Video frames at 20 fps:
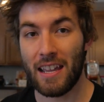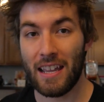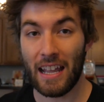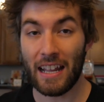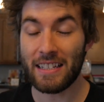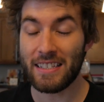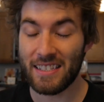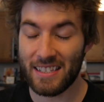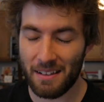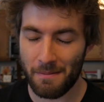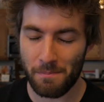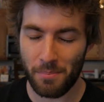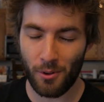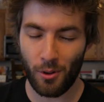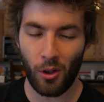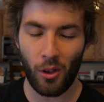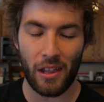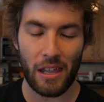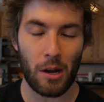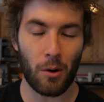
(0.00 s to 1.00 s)
It's
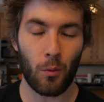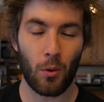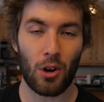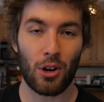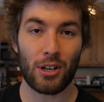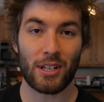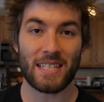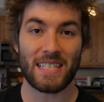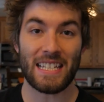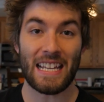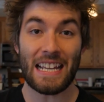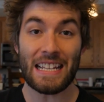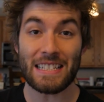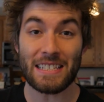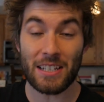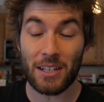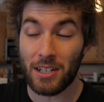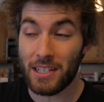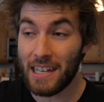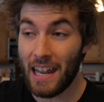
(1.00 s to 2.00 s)
simple, it works,
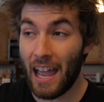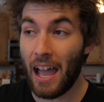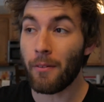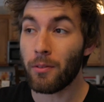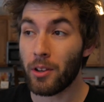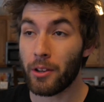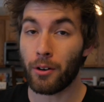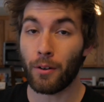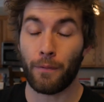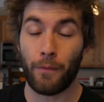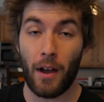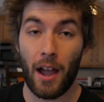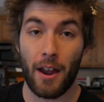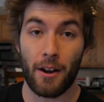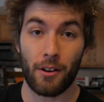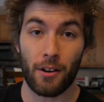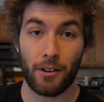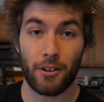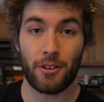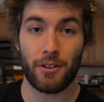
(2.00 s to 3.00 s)
it's good to have a little
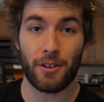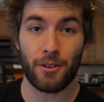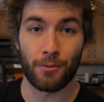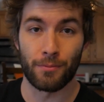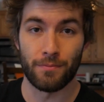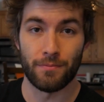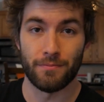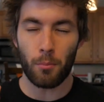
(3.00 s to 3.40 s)
fire under you.